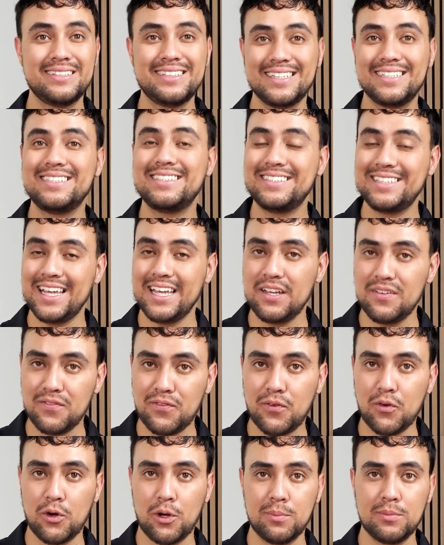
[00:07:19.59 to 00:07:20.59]
to stay
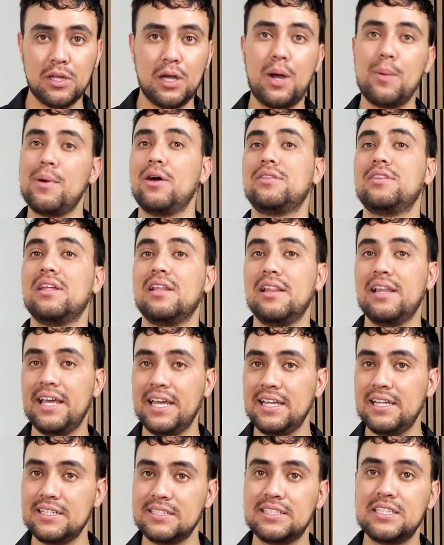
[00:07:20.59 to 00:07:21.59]
informed about the
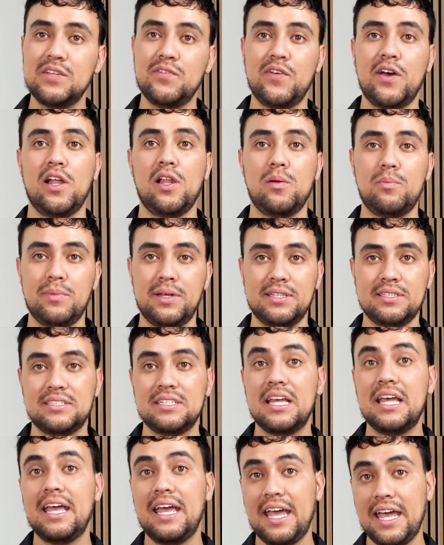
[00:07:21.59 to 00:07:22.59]
latest
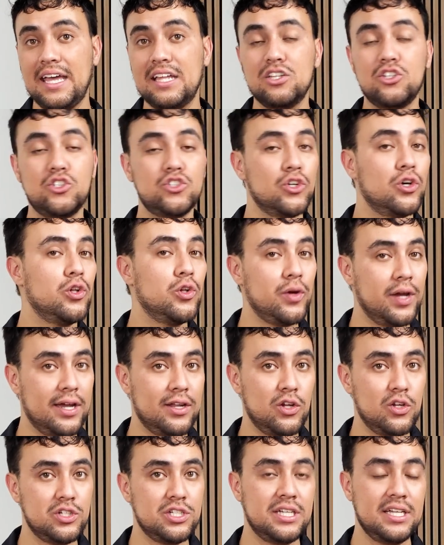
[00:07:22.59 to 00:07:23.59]
developments in solar
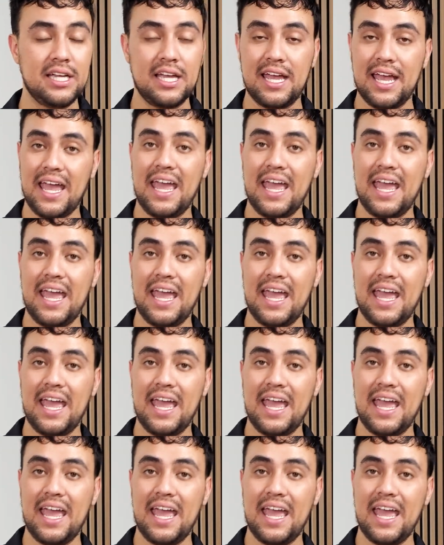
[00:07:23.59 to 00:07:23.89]
energy